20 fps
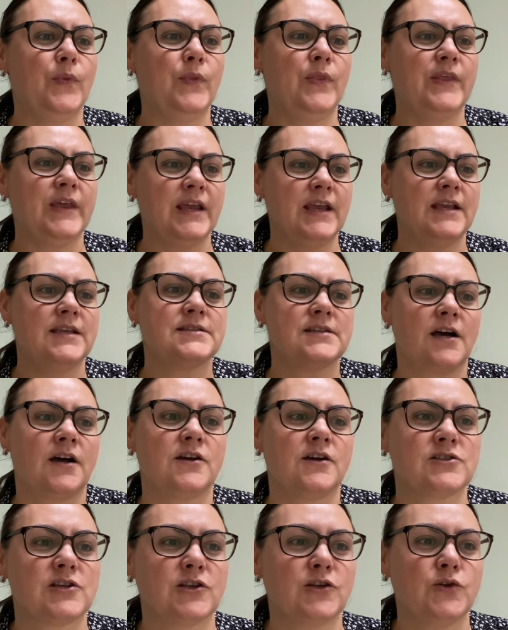These are
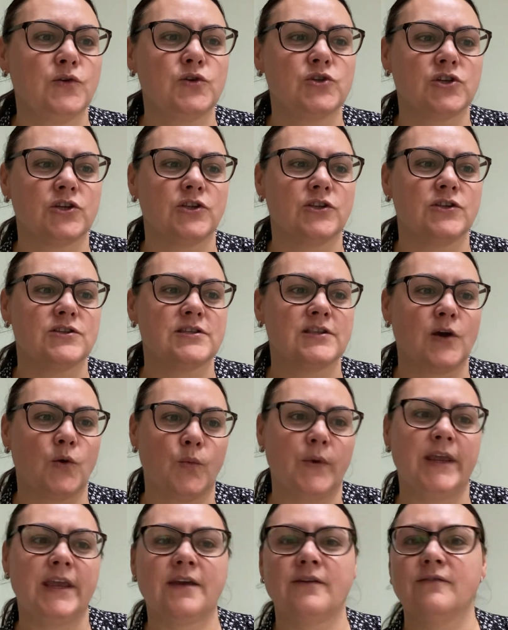solutions that
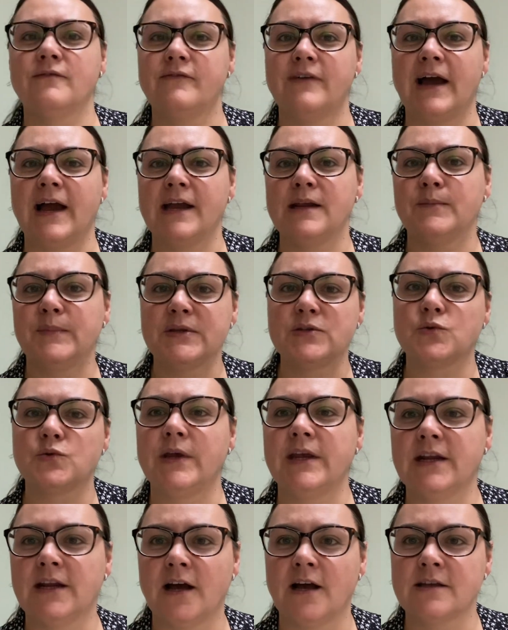we can find
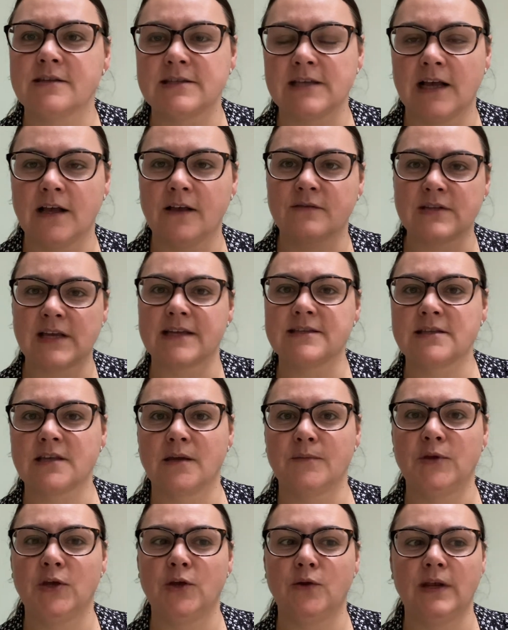between ourselves as
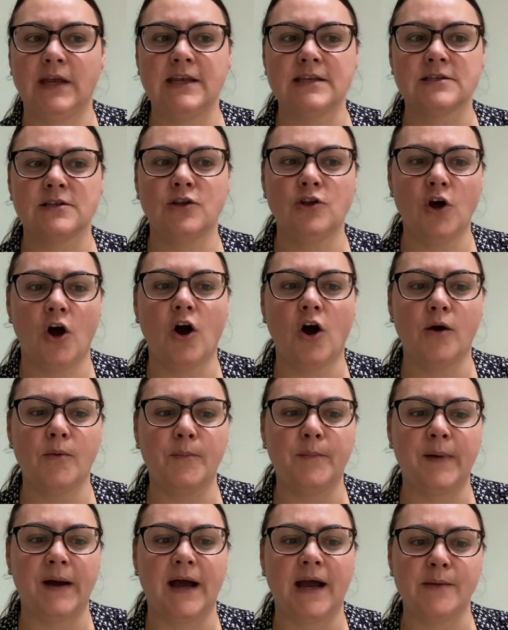communities,
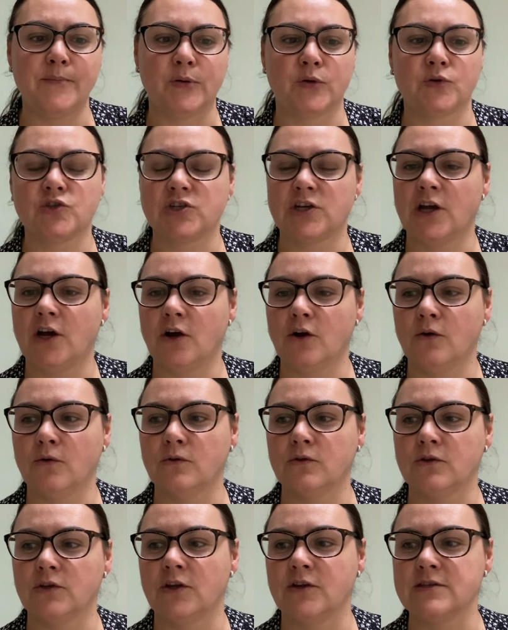not by budget
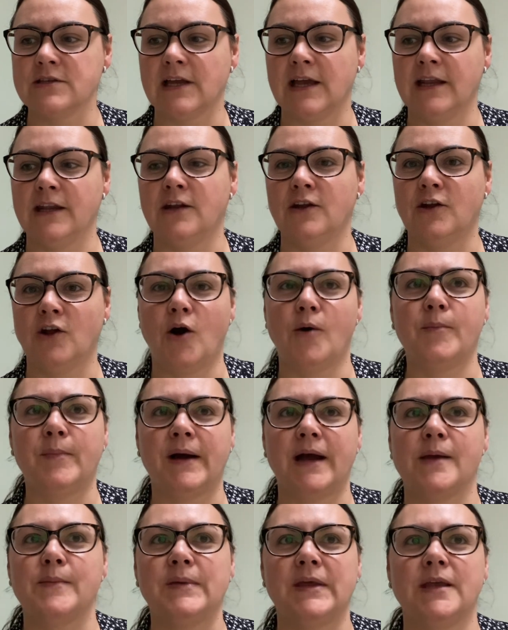holders and not
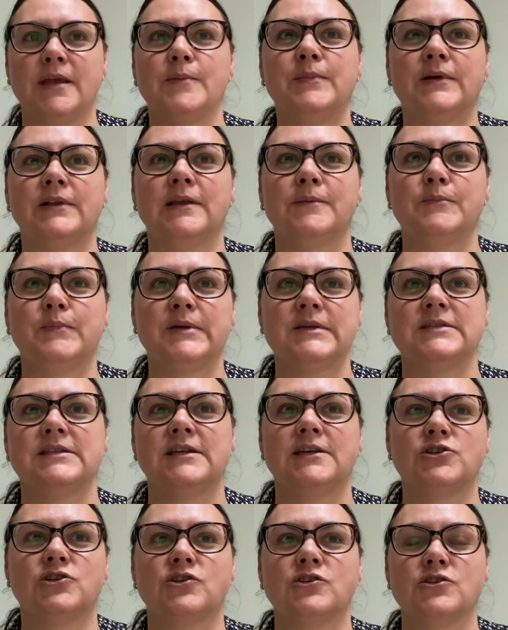by people in
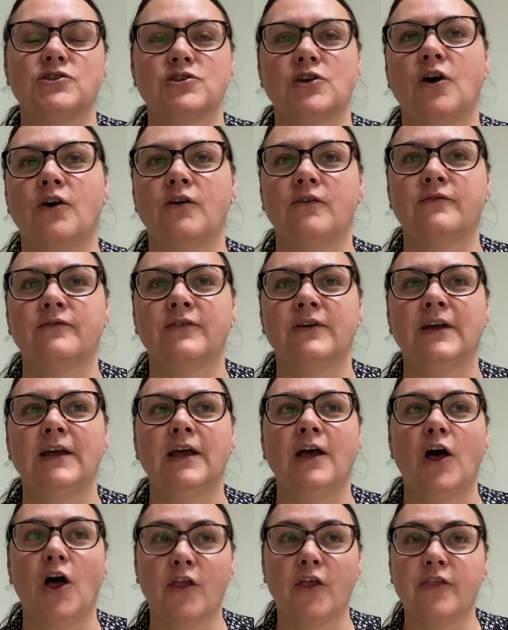positions of
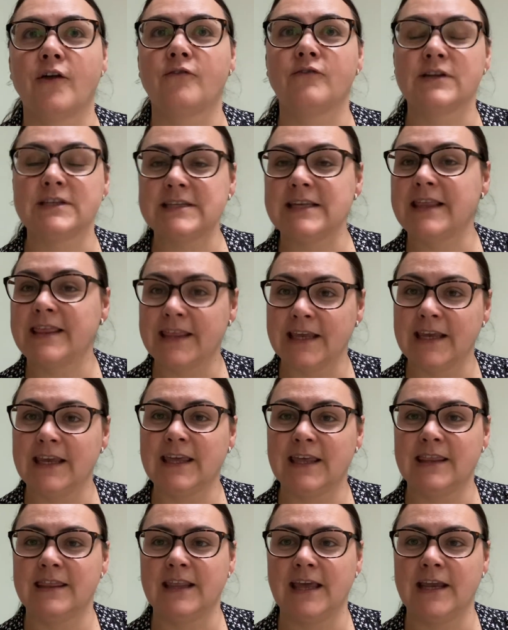authority
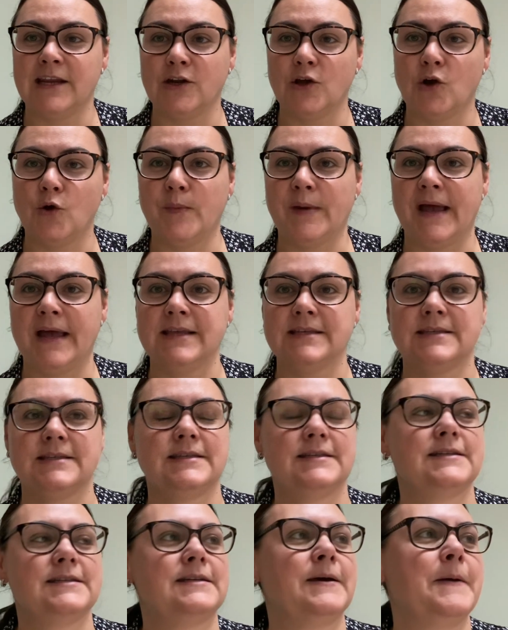thinking they know
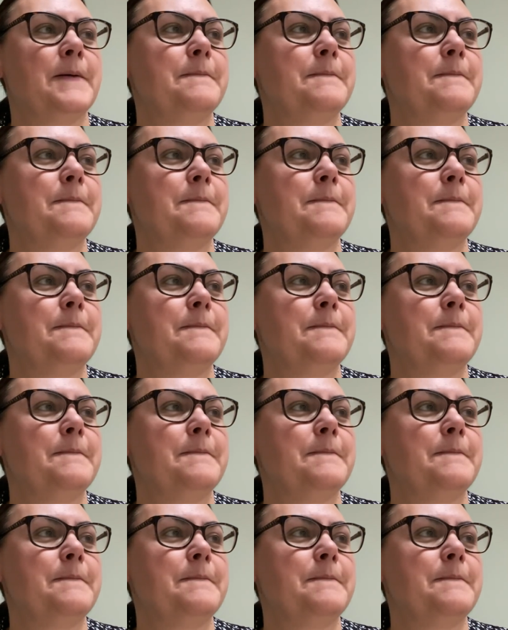best.